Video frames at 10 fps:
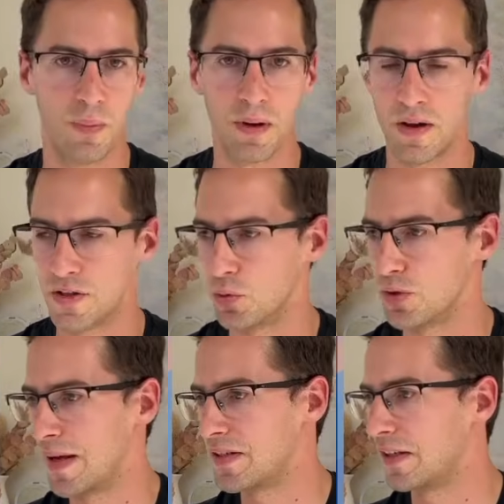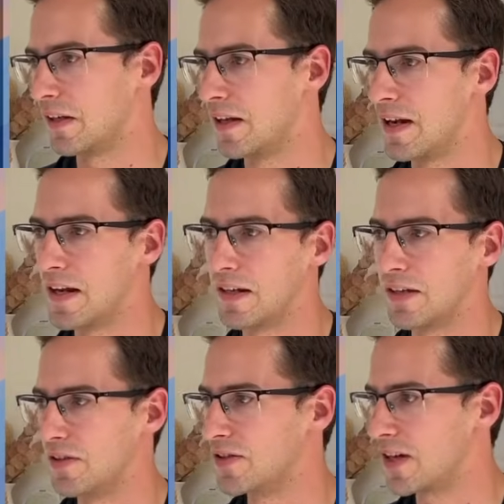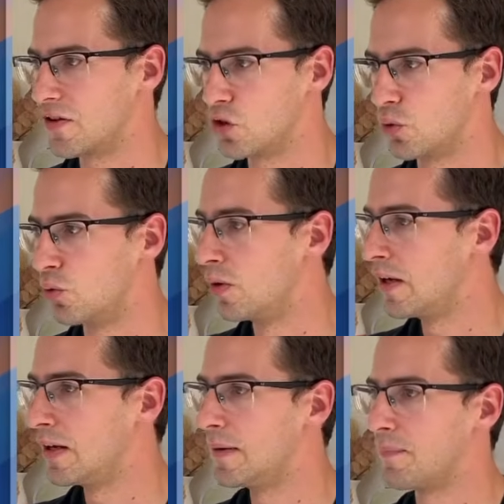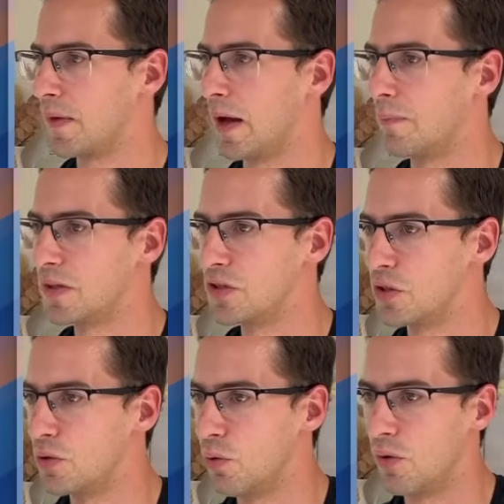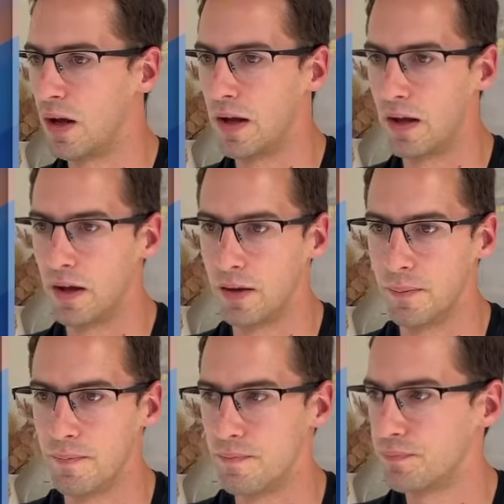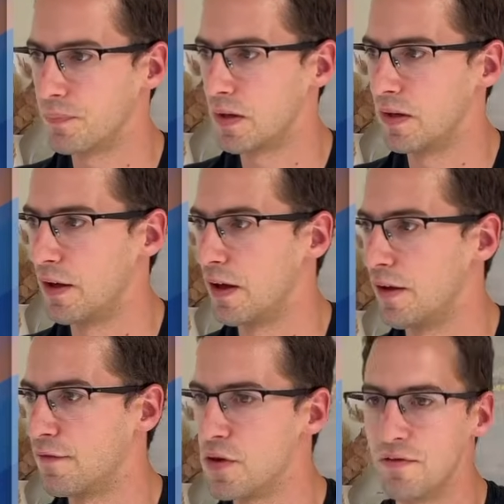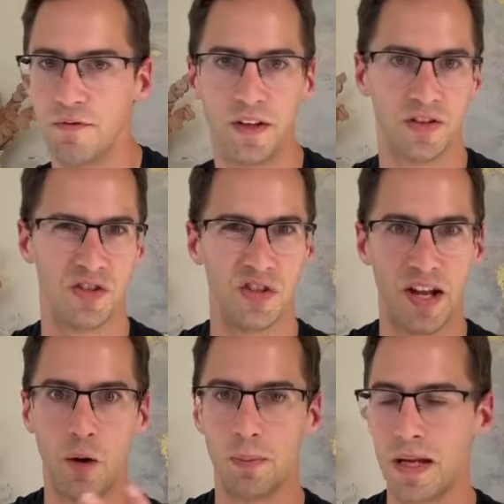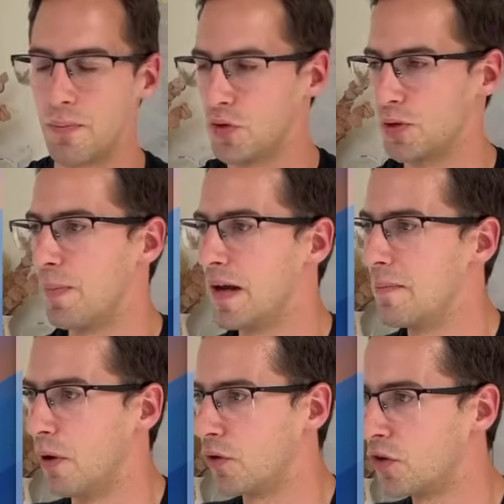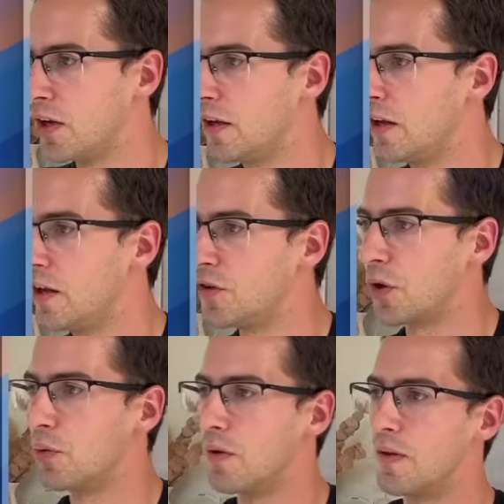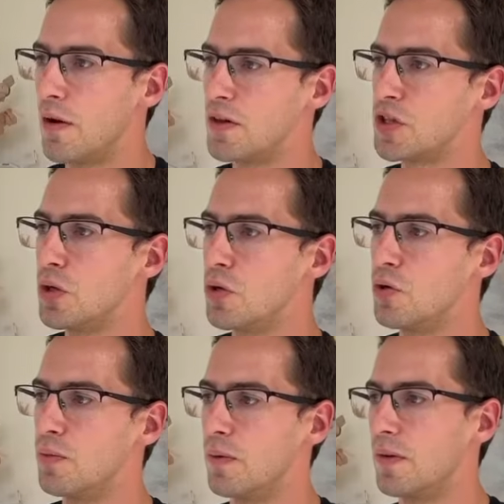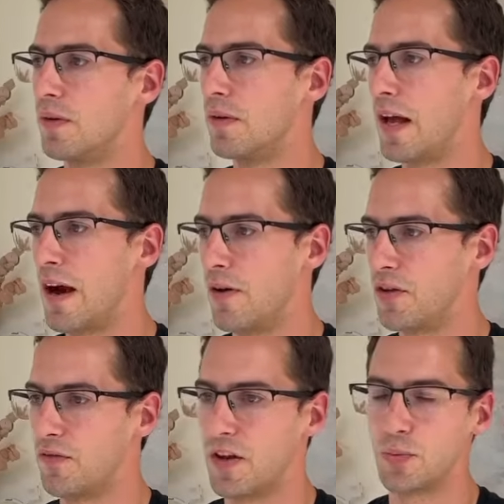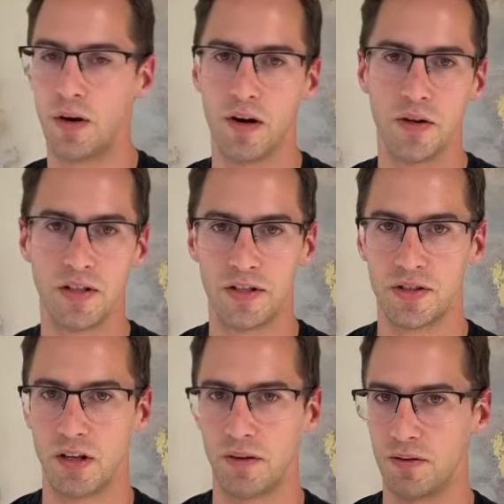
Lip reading: replies automatically, can schedule, can do a few different things that just help keep on top of my inbox. So there are two areas of this where I notice